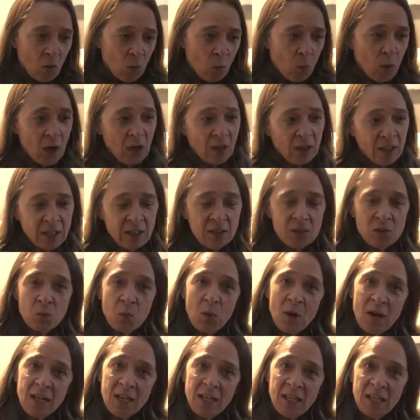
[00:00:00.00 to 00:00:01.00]
Well, here's
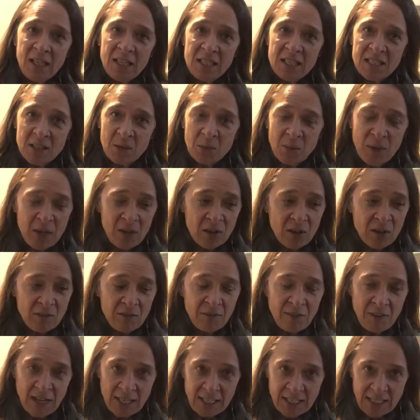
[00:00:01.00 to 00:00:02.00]
one easy way you can
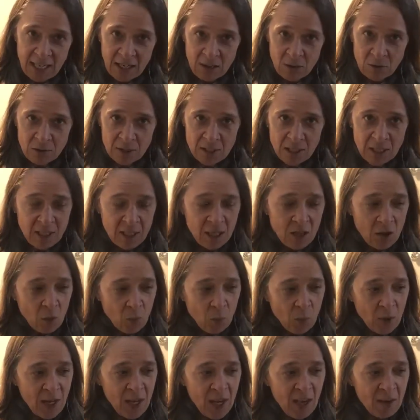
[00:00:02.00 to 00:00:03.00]
find out.
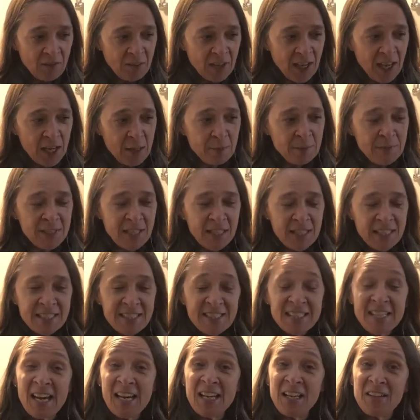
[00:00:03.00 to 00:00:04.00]
We have games, and
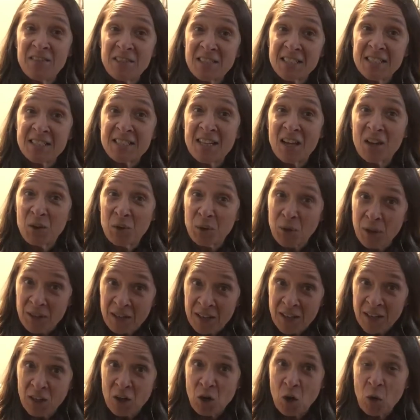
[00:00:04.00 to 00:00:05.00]
it's not even to sell you
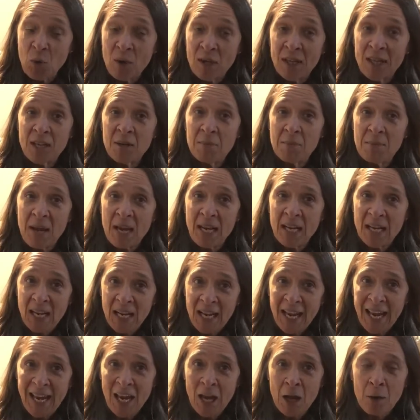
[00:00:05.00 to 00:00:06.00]
anything. Go and get
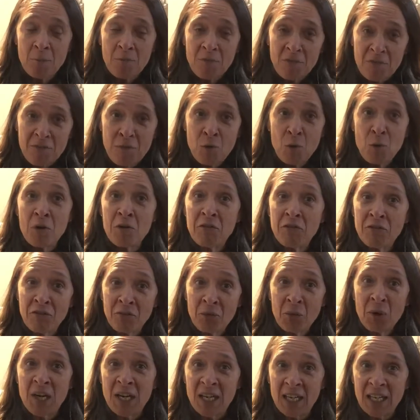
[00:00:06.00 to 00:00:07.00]
Making Camp for
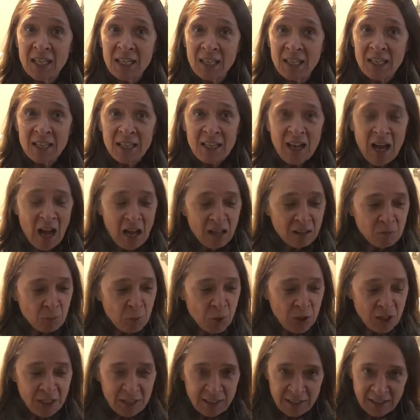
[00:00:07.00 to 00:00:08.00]
free. I'll
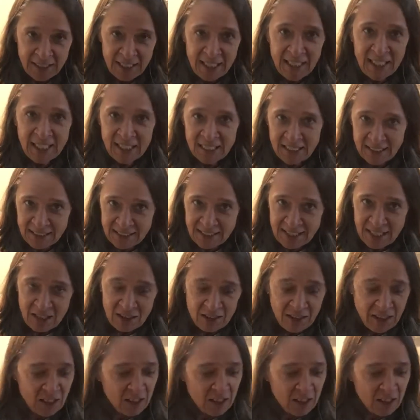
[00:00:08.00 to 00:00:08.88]
put the link down